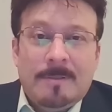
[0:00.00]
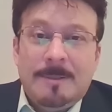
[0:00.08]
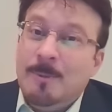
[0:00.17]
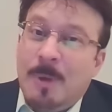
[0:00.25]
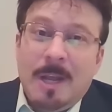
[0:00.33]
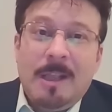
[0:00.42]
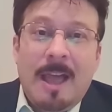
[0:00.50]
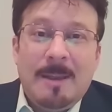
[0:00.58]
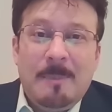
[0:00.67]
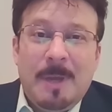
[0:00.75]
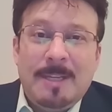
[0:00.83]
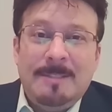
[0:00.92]
You want a lot
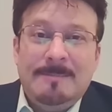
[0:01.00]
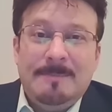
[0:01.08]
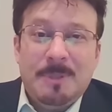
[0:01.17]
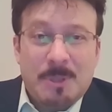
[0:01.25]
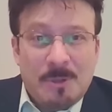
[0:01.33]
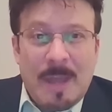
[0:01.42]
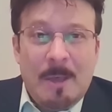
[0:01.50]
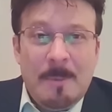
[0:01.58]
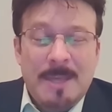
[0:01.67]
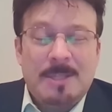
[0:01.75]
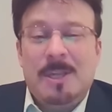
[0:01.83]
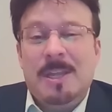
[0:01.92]
of money, so now
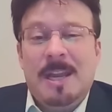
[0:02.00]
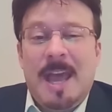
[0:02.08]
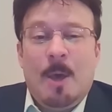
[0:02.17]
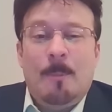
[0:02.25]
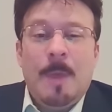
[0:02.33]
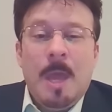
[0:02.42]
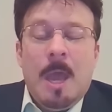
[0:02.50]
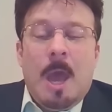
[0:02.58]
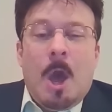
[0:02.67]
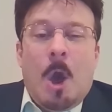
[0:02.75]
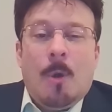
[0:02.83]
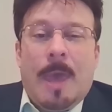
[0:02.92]
I'm asking you to help.
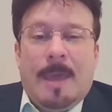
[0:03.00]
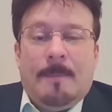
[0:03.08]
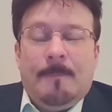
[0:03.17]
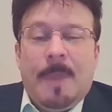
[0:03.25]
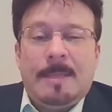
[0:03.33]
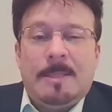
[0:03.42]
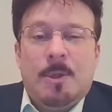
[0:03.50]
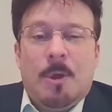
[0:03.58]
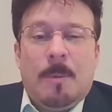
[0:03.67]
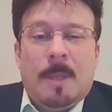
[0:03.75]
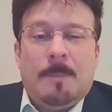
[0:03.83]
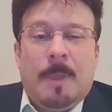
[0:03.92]
Okay, let's
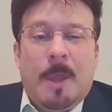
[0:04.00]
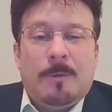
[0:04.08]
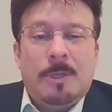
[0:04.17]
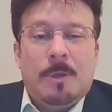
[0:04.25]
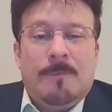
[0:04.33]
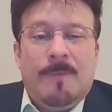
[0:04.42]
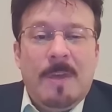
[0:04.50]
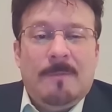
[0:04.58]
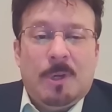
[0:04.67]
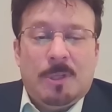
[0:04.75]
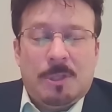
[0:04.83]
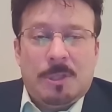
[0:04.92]
talk about the playoffs here. The
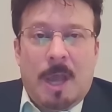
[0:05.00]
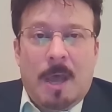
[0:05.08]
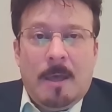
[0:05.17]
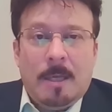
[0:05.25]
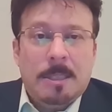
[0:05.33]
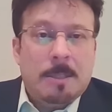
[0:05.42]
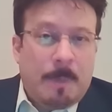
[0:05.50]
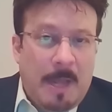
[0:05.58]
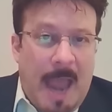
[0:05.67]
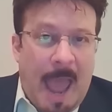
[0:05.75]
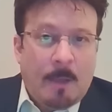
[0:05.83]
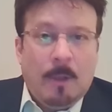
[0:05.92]
favorites
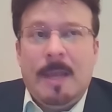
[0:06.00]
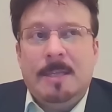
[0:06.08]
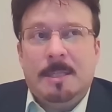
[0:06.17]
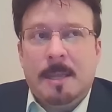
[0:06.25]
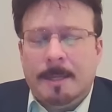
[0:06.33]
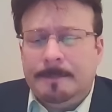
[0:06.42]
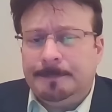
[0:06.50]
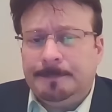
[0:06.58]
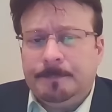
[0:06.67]
split out last night.